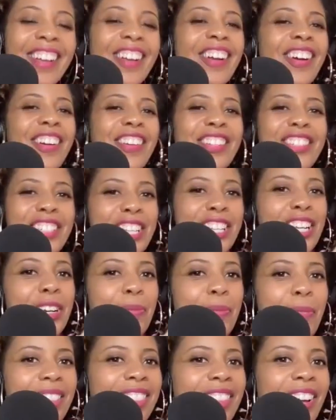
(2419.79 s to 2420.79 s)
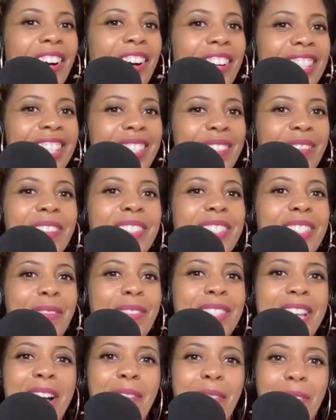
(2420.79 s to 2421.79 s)
girl, you should hear my thoughts
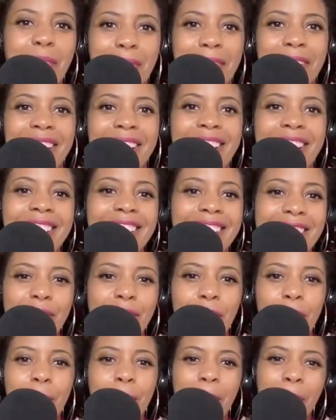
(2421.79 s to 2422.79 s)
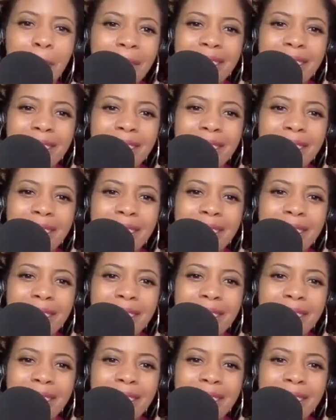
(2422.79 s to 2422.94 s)
sometime when we're in a disagreement.